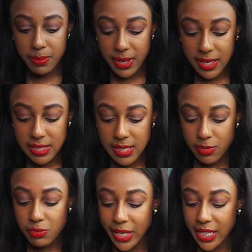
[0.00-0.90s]
is
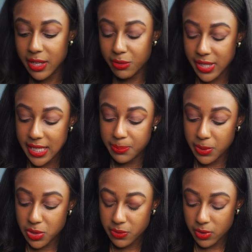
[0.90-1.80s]
really, really
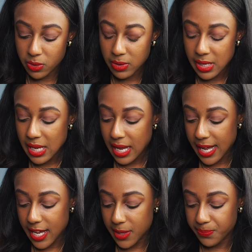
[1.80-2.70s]
beautiful.
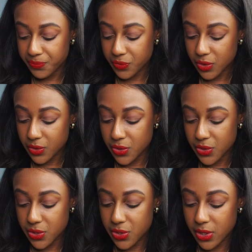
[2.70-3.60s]

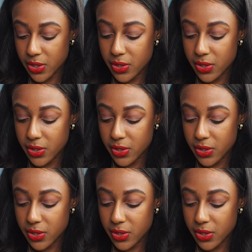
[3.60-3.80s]
So